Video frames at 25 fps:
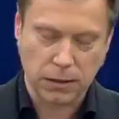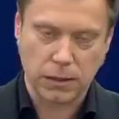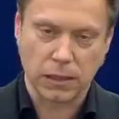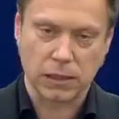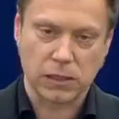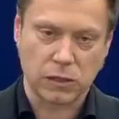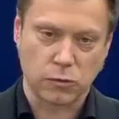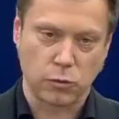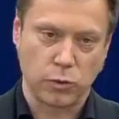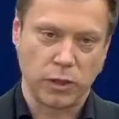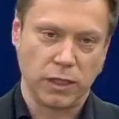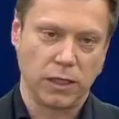
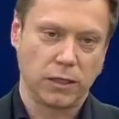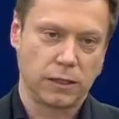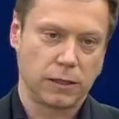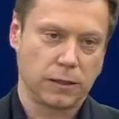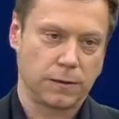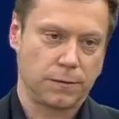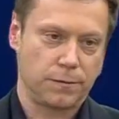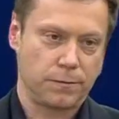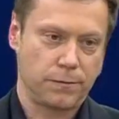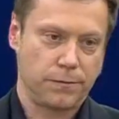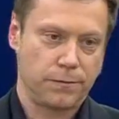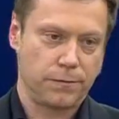This
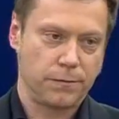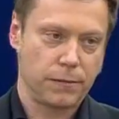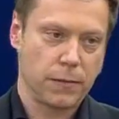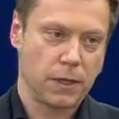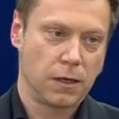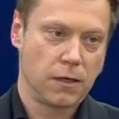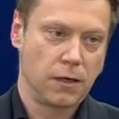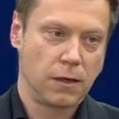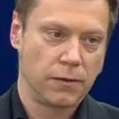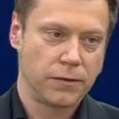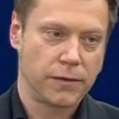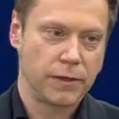week,
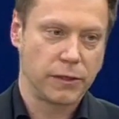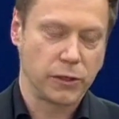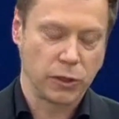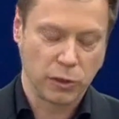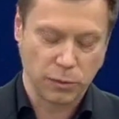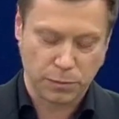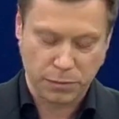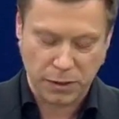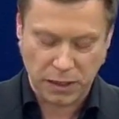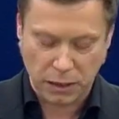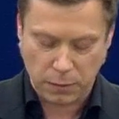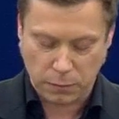the
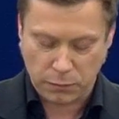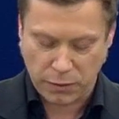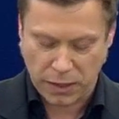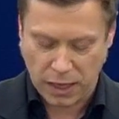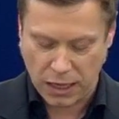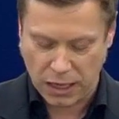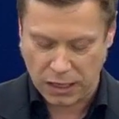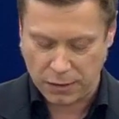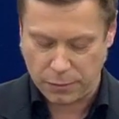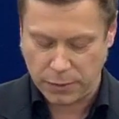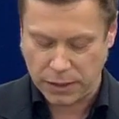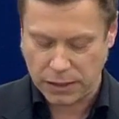European
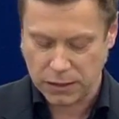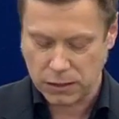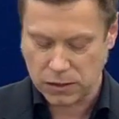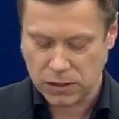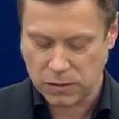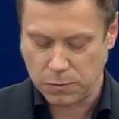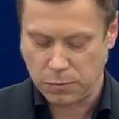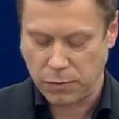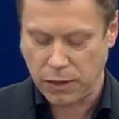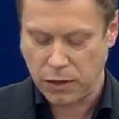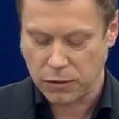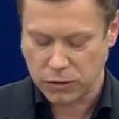Parliament
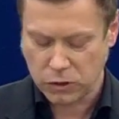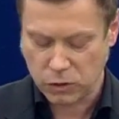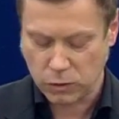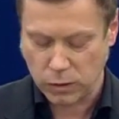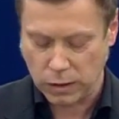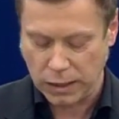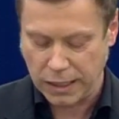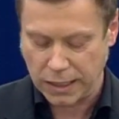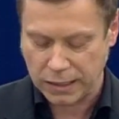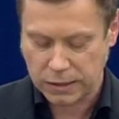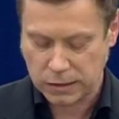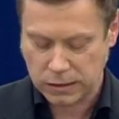is about to
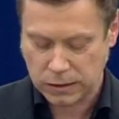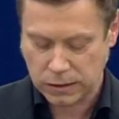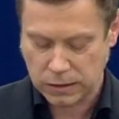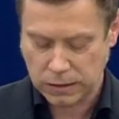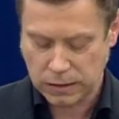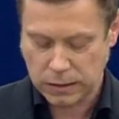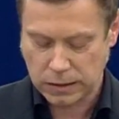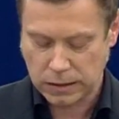elect